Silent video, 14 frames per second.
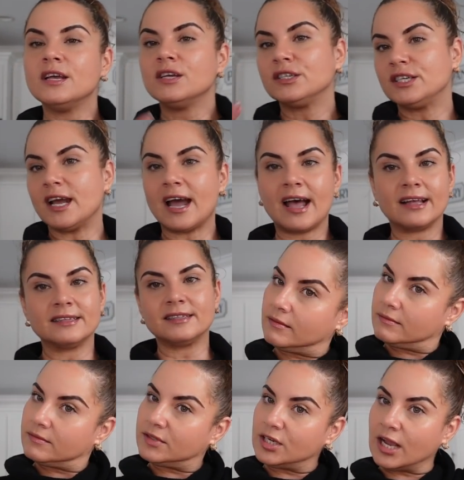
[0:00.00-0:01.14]
she got
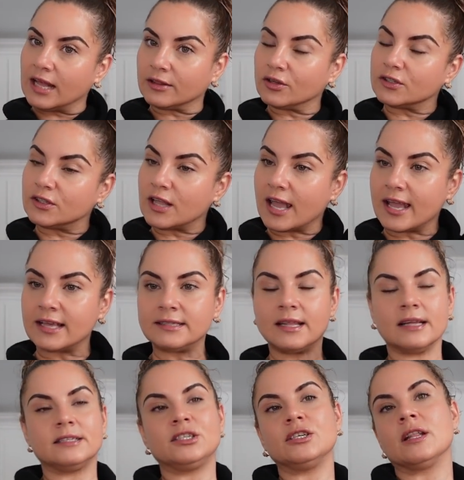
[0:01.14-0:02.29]
those days
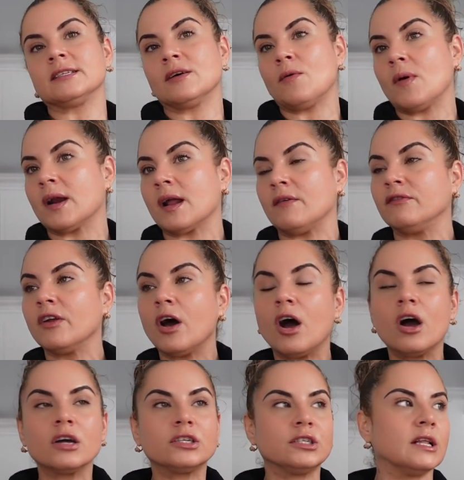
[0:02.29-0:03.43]
that she doesn't want to
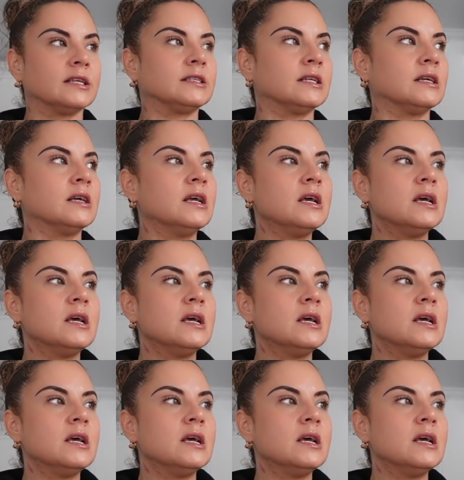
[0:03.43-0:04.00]
vlog, she doesn't